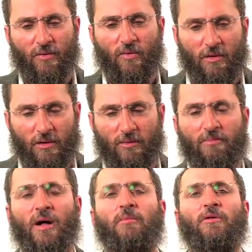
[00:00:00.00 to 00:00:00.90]
the world will
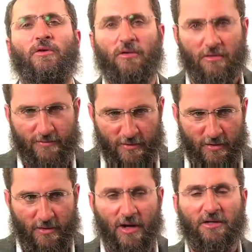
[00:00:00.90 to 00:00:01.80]
pummel you for
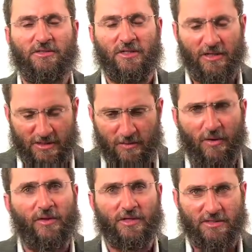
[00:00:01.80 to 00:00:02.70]
your honesty, because it
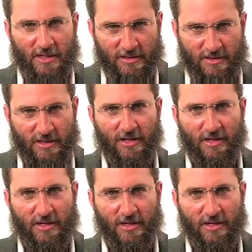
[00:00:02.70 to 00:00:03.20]
will these days,